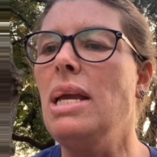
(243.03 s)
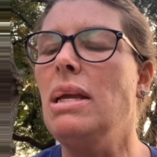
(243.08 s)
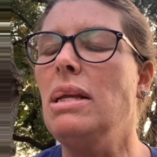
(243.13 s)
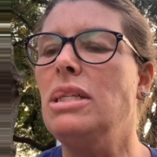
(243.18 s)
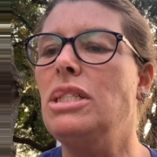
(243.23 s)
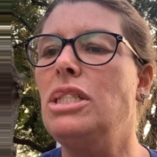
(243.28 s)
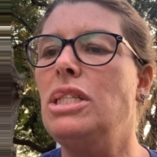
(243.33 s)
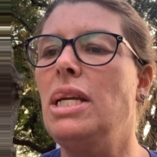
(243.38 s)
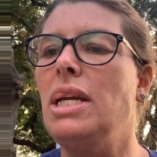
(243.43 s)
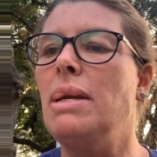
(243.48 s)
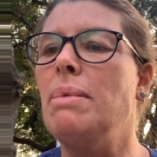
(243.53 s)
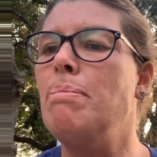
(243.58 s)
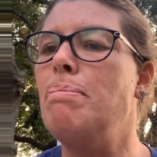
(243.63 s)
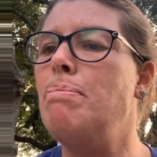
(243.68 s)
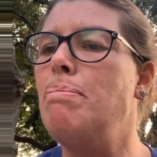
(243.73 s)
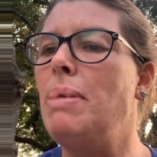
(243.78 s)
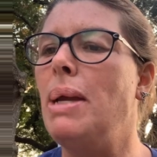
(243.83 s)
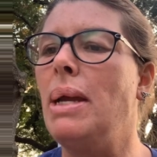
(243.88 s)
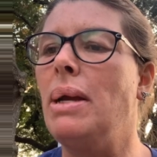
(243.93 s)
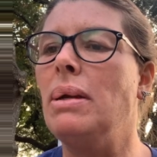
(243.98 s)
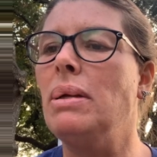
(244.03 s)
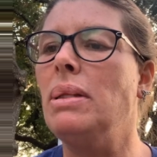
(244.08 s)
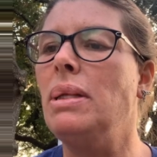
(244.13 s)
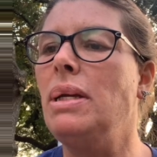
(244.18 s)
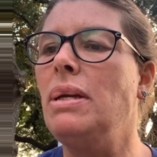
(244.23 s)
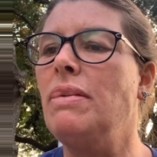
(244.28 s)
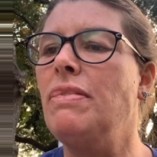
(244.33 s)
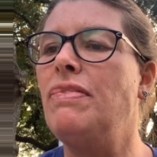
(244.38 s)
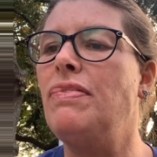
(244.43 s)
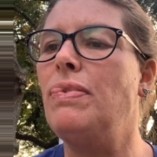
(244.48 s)
She can barely
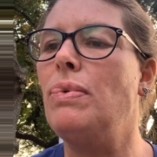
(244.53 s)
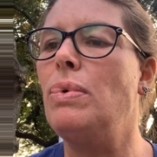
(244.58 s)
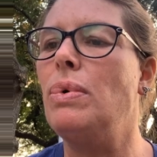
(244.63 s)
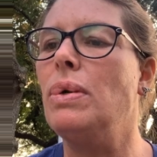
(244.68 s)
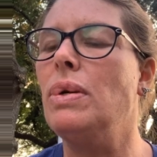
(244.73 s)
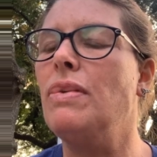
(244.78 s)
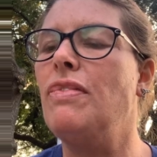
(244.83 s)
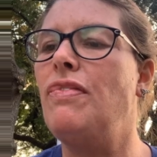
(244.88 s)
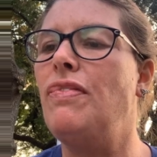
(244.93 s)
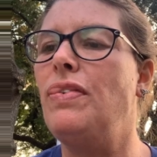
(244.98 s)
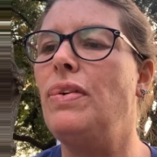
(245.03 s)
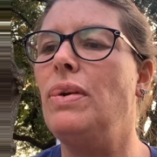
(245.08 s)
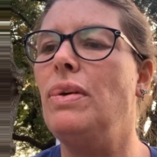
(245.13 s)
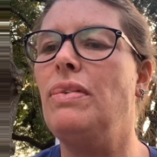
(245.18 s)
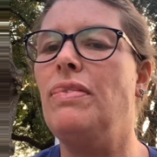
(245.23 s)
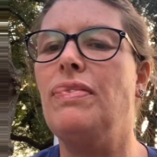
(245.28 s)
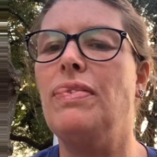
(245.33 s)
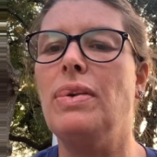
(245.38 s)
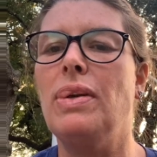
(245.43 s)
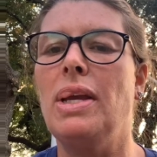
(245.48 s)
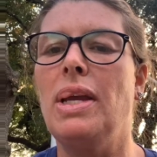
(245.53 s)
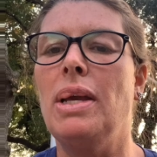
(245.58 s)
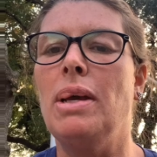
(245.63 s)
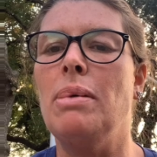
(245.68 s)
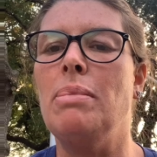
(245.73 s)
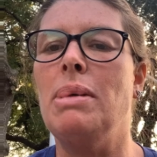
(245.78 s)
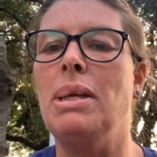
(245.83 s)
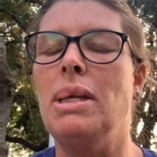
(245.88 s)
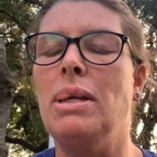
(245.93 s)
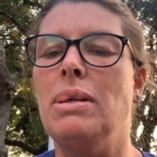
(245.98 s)
afford food for
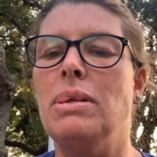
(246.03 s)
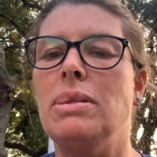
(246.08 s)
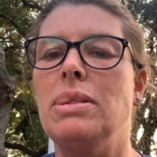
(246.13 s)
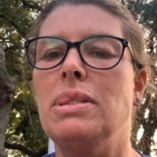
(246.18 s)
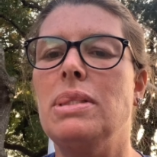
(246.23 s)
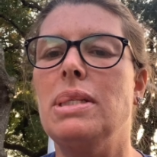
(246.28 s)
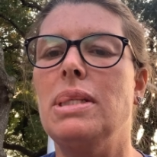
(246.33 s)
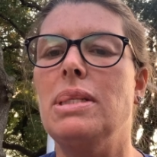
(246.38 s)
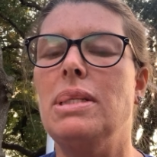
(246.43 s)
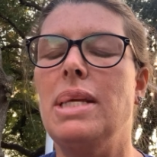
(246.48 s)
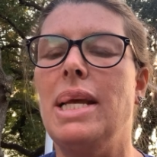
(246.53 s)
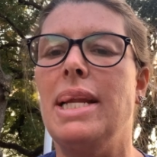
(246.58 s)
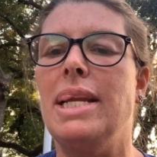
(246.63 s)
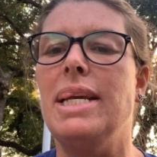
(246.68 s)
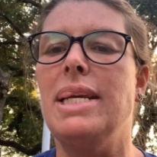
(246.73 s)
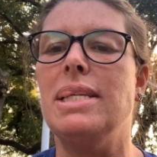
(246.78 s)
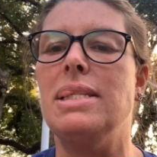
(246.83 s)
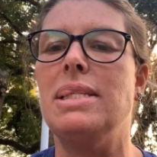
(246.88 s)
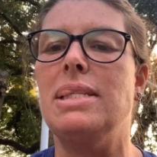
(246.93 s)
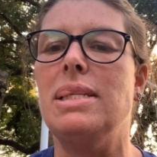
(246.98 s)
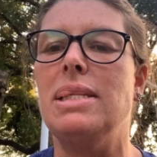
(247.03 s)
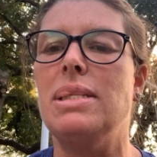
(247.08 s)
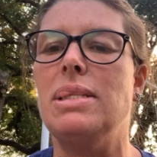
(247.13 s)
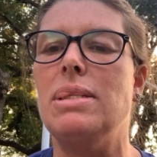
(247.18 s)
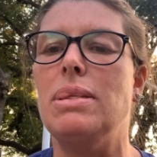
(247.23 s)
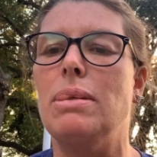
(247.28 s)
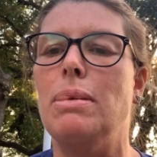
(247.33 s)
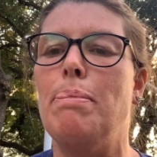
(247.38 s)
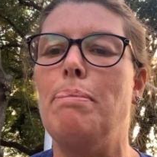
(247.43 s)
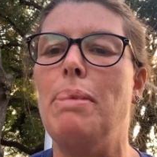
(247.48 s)
him and his
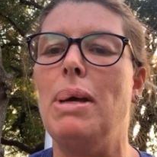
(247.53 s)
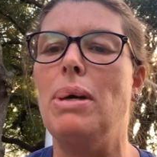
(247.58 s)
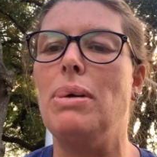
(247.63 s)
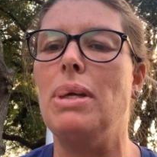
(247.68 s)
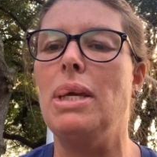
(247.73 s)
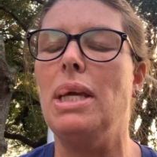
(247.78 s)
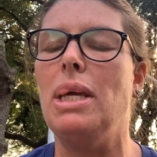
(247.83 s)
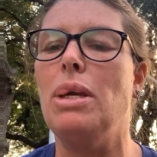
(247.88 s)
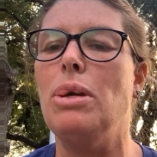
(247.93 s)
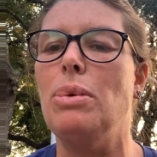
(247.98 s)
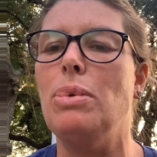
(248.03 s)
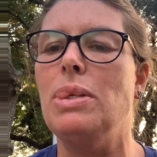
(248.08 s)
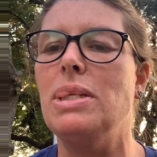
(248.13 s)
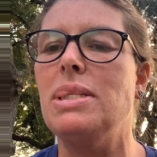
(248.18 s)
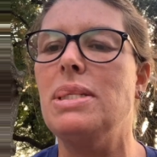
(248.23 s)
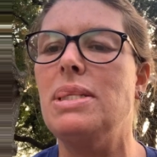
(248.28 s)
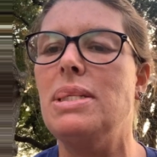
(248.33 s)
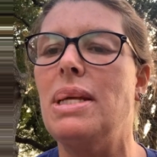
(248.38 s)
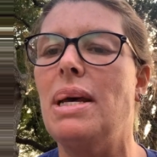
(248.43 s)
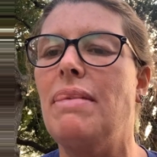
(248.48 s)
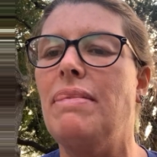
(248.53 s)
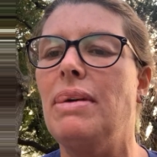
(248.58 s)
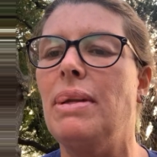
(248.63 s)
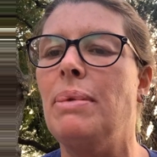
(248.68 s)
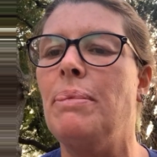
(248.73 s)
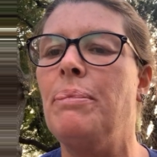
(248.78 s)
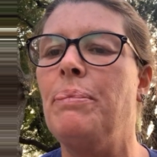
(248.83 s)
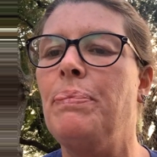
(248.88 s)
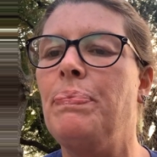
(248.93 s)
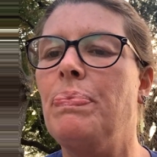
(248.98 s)
sister, Belky, who is 7.
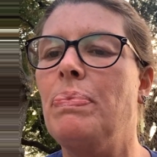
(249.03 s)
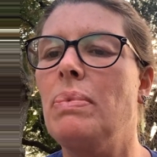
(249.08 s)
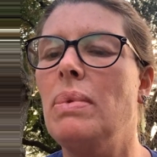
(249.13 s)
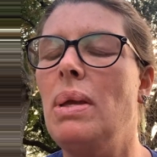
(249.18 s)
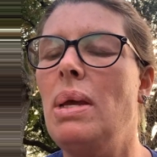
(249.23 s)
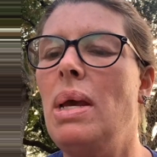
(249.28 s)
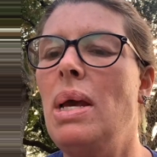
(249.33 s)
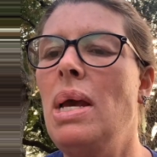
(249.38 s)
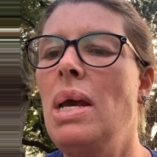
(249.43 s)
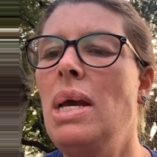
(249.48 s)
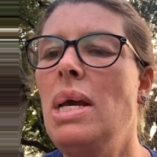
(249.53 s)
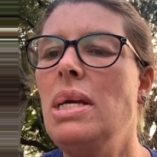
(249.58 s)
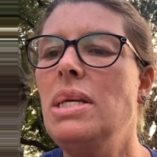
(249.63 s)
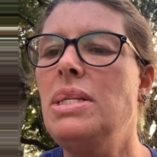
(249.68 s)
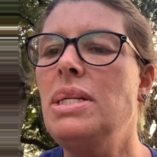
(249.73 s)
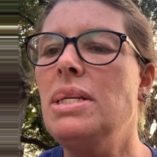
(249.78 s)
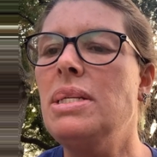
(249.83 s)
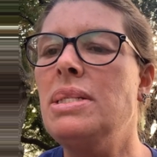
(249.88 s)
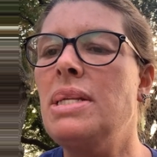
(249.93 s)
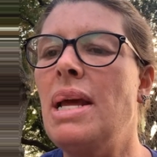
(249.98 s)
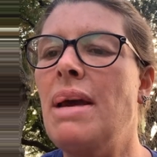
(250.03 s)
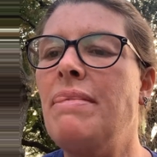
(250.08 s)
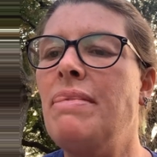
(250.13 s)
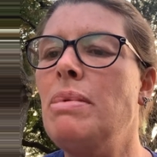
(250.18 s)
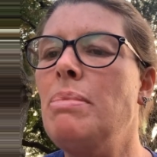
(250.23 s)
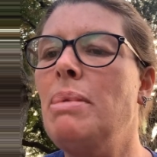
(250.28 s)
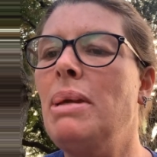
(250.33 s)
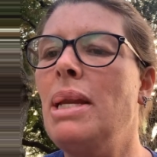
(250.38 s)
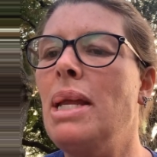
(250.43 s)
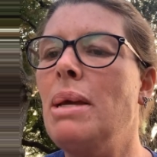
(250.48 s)
She has never
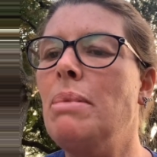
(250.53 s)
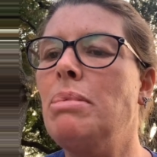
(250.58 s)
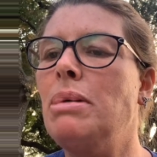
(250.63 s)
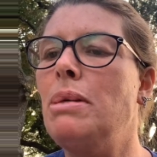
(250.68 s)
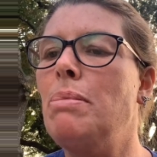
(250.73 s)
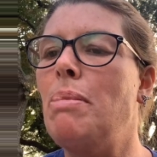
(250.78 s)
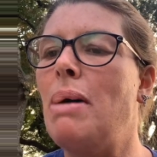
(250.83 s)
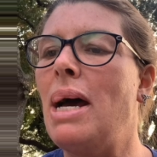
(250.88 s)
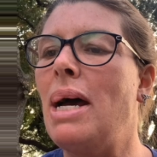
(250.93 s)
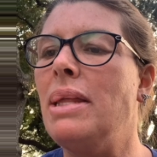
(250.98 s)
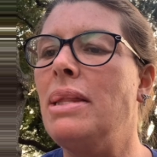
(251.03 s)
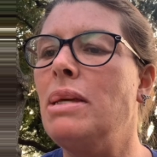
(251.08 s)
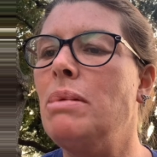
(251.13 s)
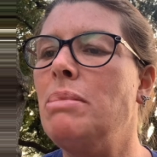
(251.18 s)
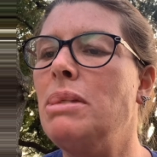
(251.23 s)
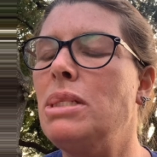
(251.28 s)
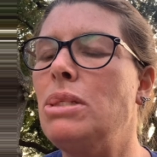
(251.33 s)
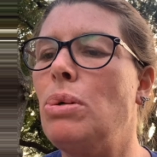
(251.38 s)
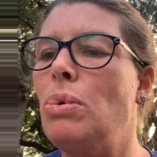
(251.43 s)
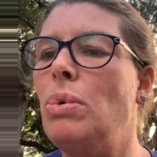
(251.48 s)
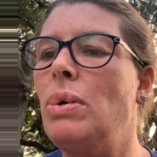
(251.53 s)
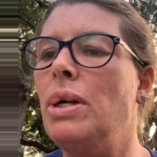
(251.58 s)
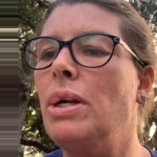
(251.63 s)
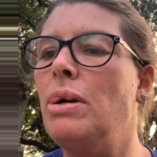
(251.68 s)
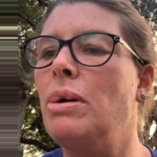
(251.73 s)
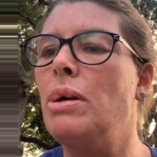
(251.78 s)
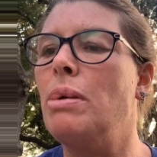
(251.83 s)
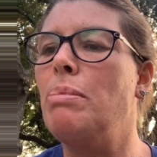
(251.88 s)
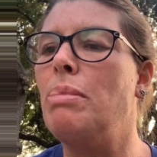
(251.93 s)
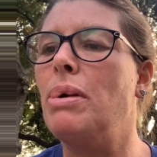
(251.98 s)
been able to buy them a toy
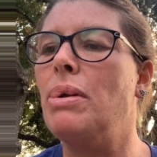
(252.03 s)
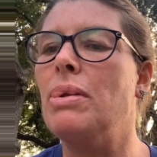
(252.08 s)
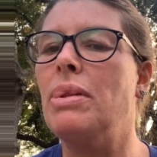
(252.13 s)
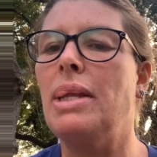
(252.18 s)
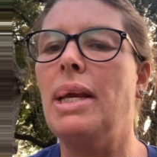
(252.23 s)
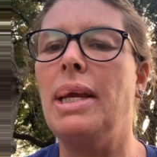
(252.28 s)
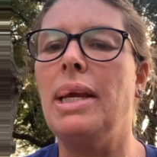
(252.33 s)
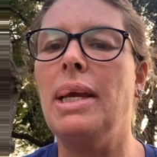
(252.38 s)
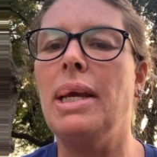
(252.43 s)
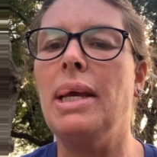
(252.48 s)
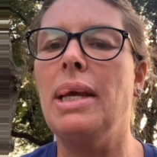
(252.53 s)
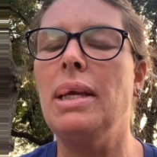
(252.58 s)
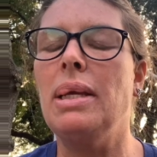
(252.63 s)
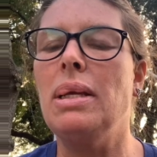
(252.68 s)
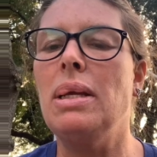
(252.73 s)
or a birthday cake.